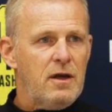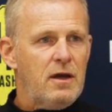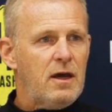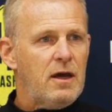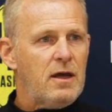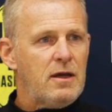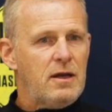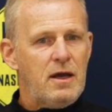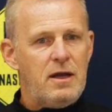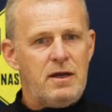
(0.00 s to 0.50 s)

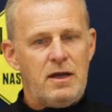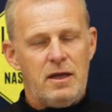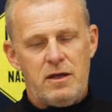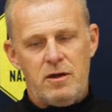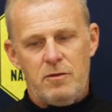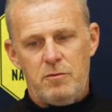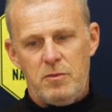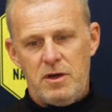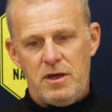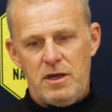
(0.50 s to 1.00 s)
and it
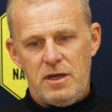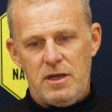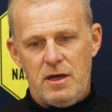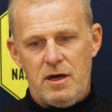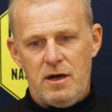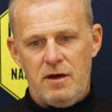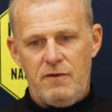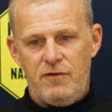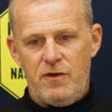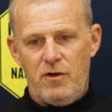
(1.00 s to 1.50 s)
can be
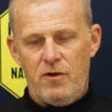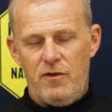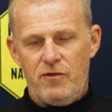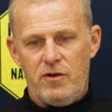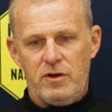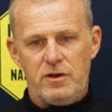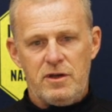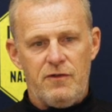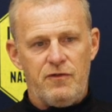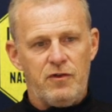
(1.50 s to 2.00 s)
very,
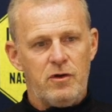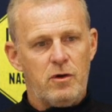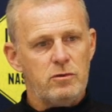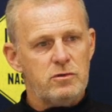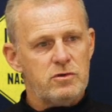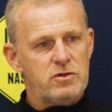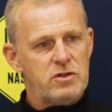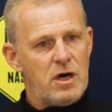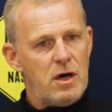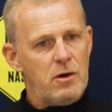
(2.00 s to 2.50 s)
very
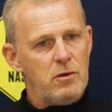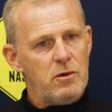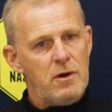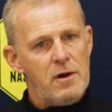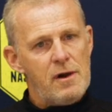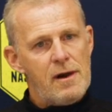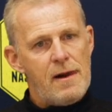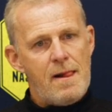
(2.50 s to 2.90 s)
difficult. So